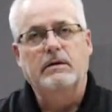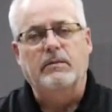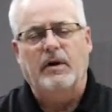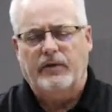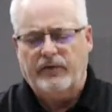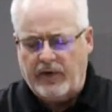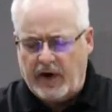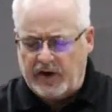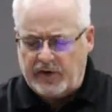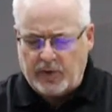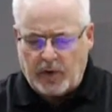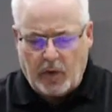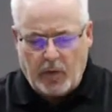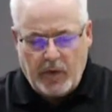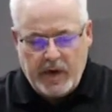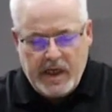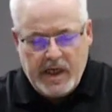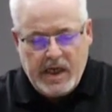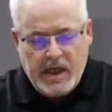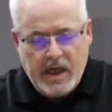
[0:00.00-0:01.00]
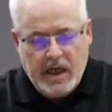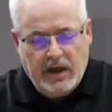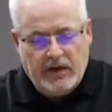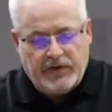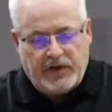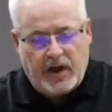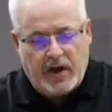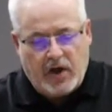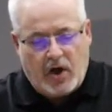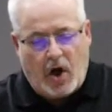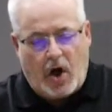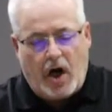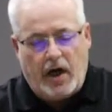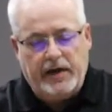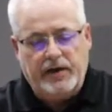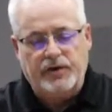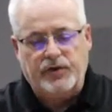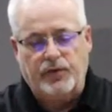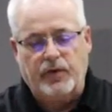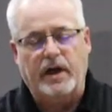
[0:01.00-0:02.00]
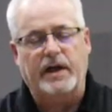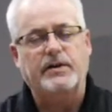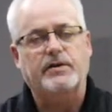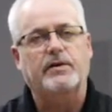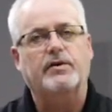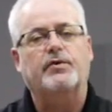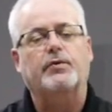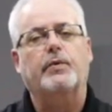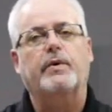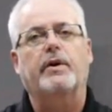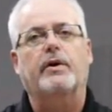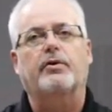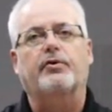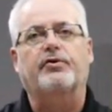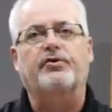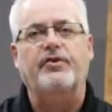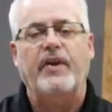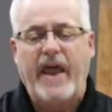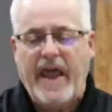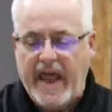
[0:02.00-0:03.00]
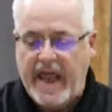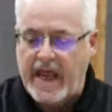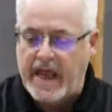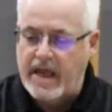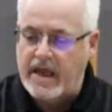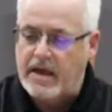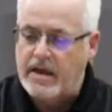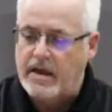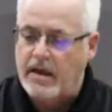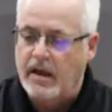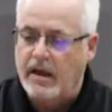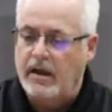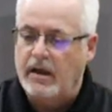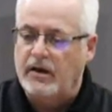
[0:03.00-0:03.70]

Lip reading: My friends, when we say God is righteous, we are saying